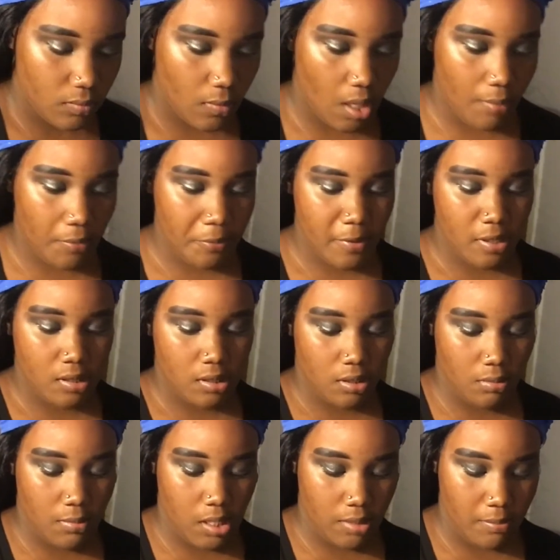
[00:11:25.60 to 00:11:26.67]
I'm gonna put a little
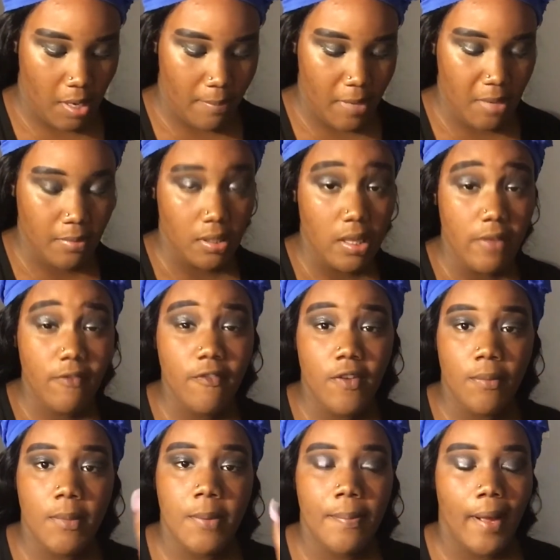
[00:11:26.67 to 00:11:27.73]
bit of my Maybelline
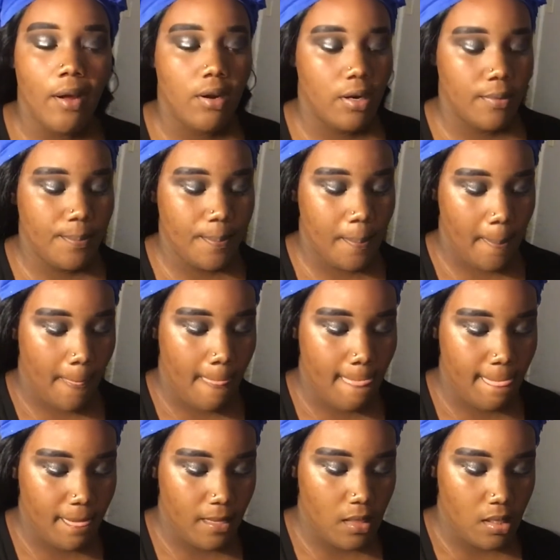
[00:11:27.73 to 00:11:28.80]
Fit Me powder
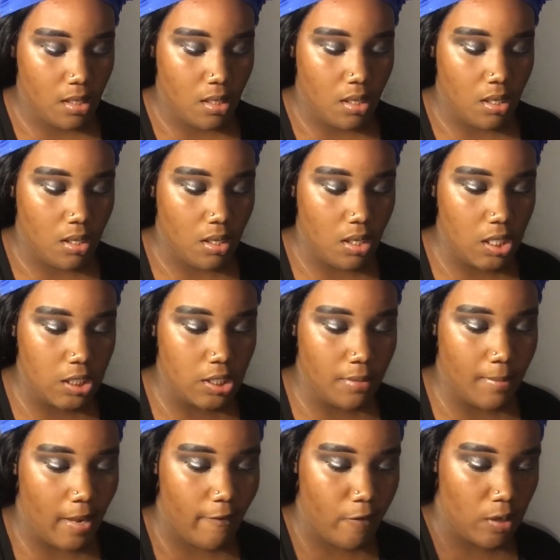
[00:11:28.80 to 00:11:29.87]
under
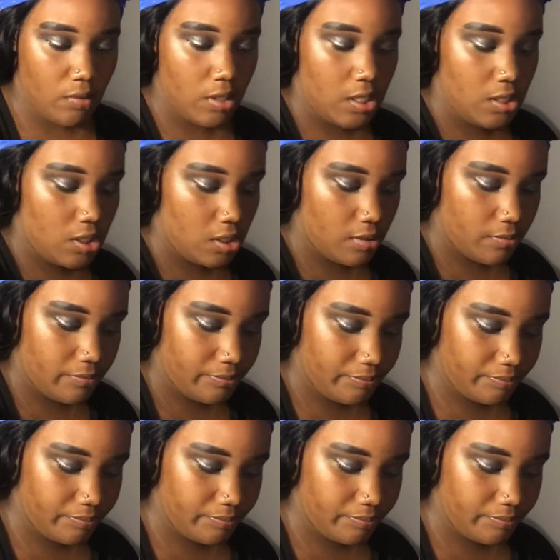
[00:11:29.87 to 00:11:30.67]
my foundation.